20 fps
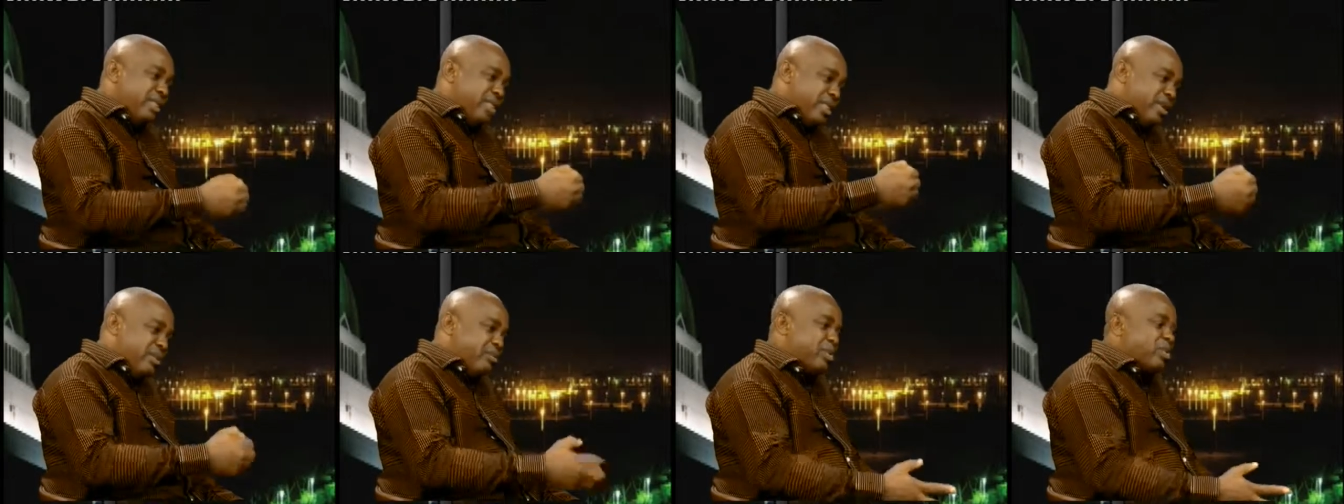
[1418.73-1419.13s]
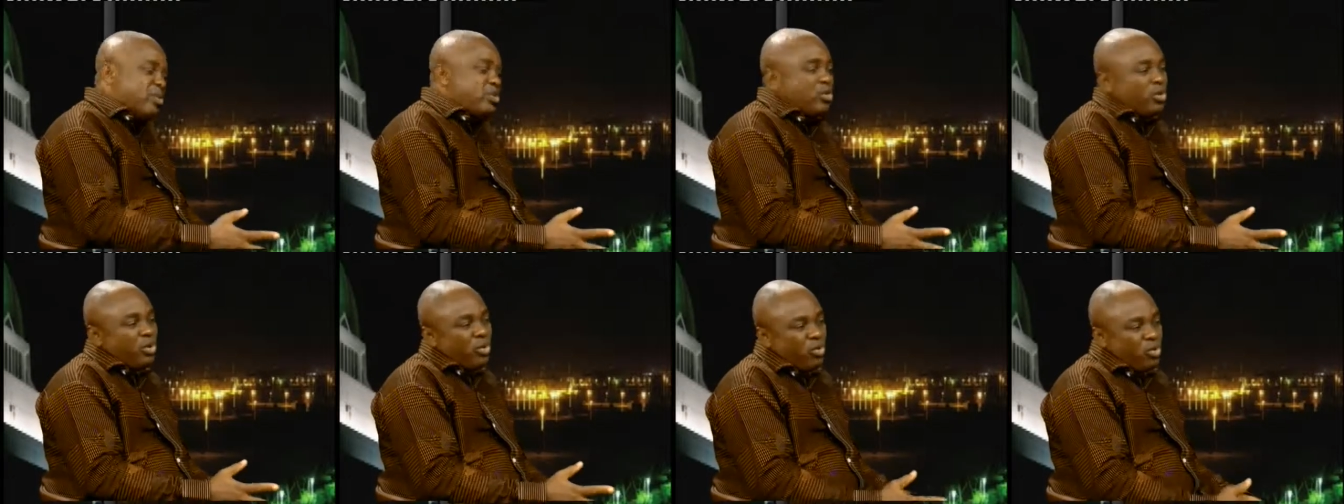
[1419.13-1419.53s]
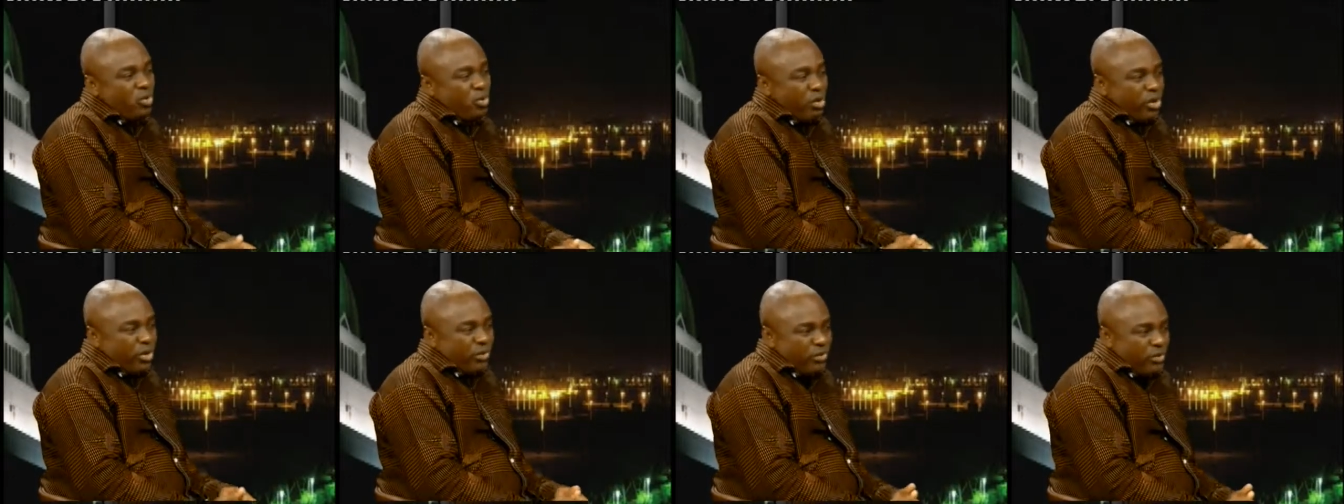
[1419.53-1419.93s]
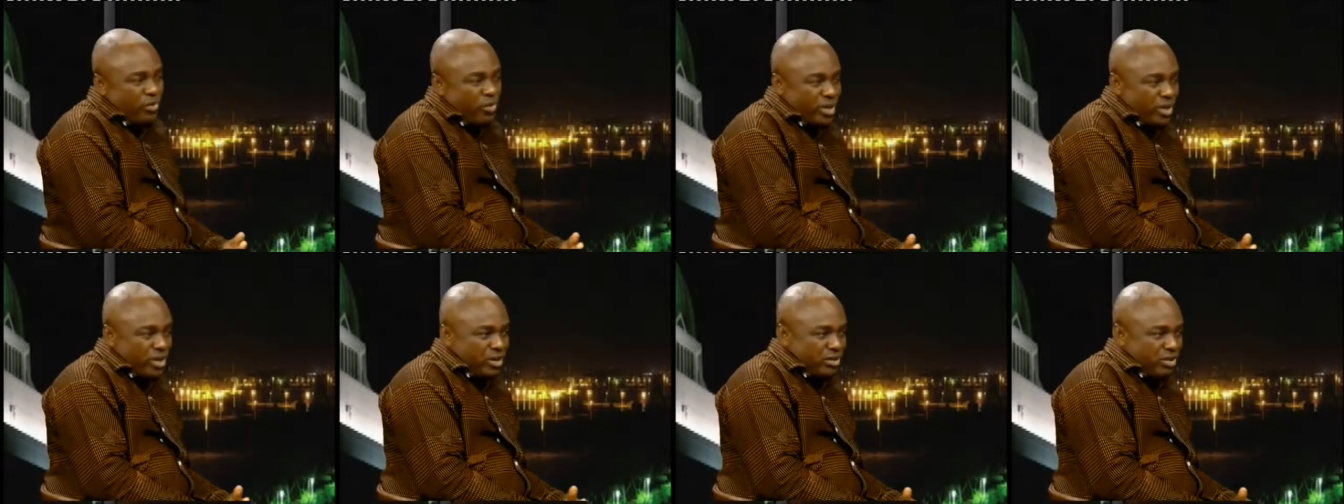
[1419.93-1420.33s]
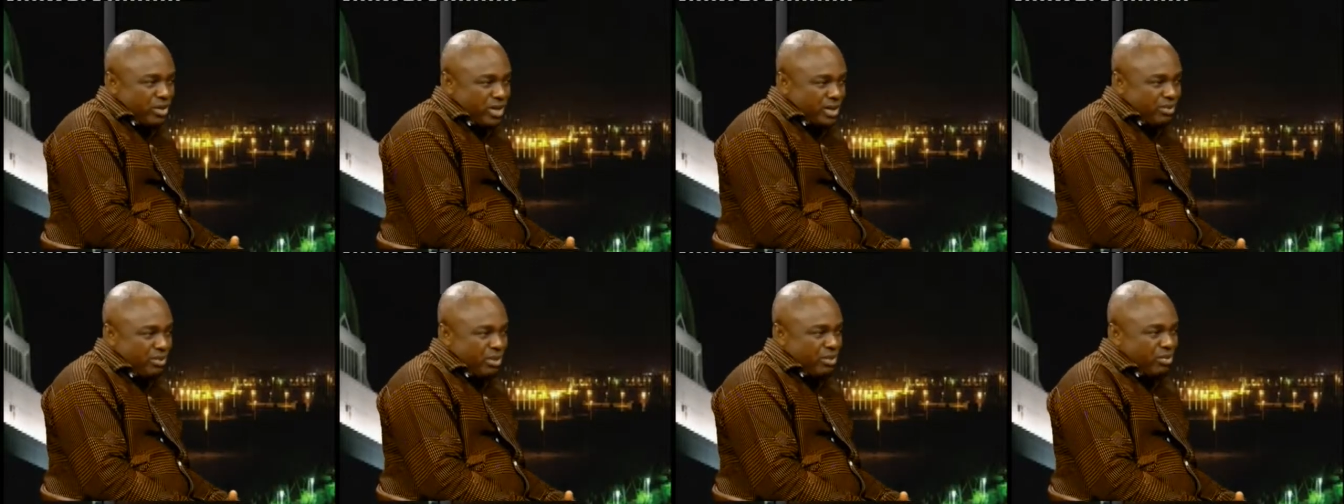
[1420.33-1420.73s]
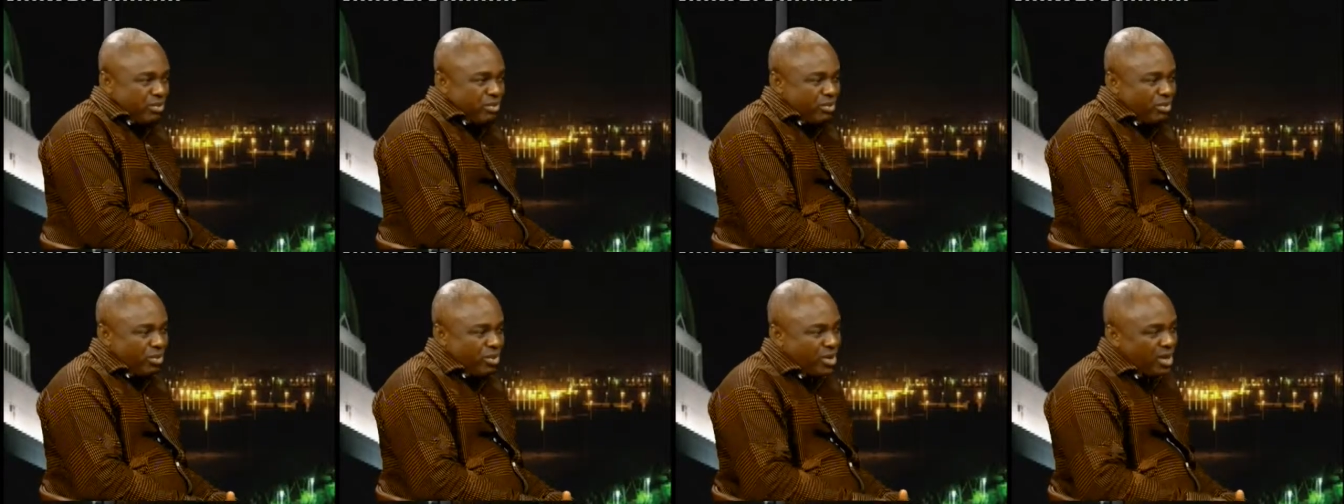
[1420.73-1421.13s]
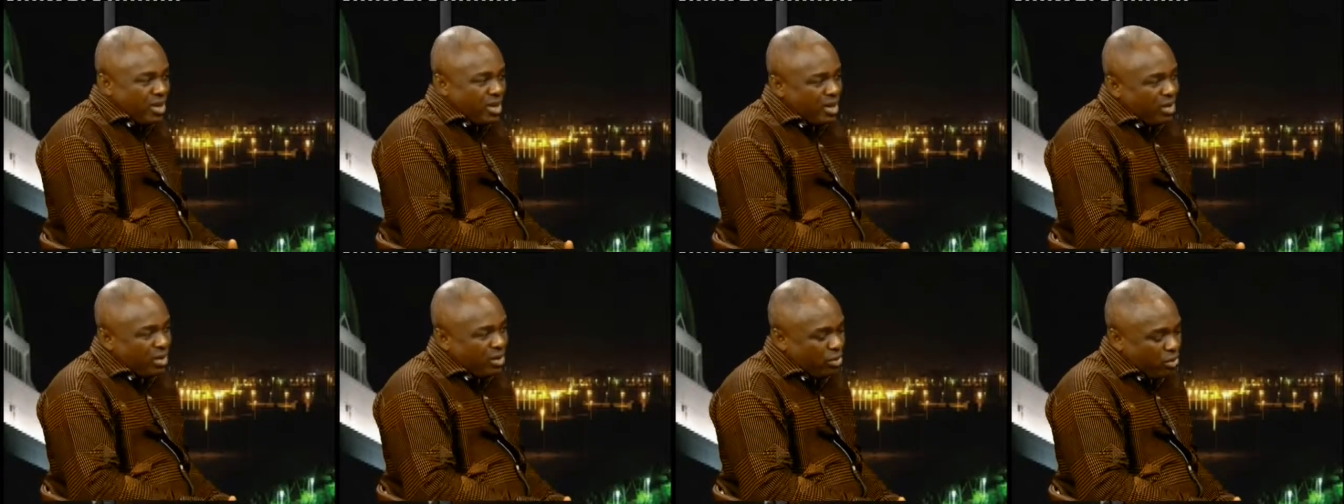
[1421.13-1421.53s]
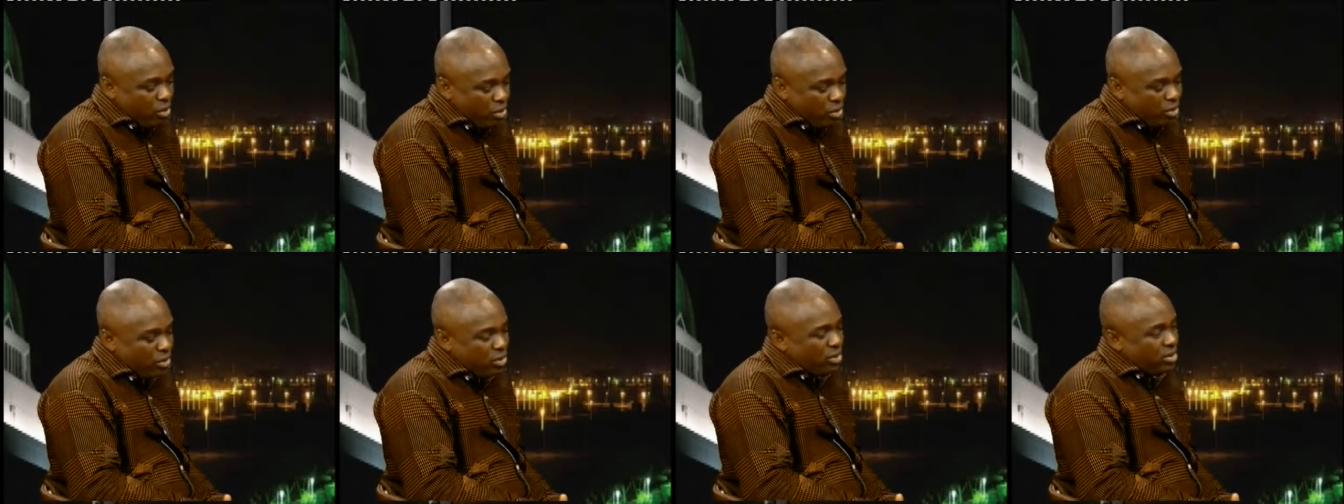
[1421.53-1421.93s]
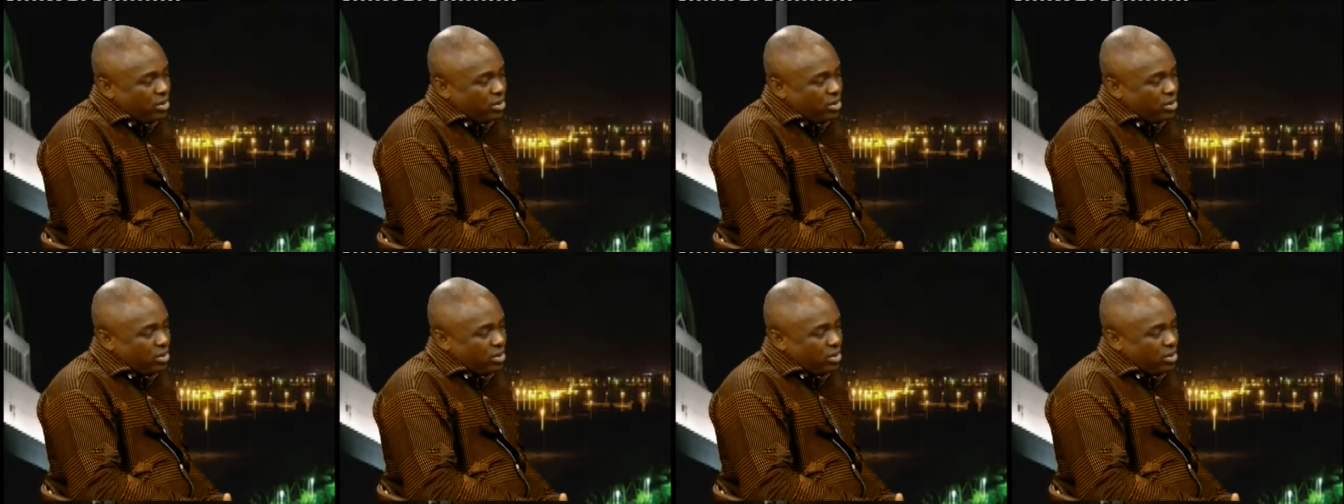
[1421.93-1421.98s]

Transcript: They must all go in for it so that people don't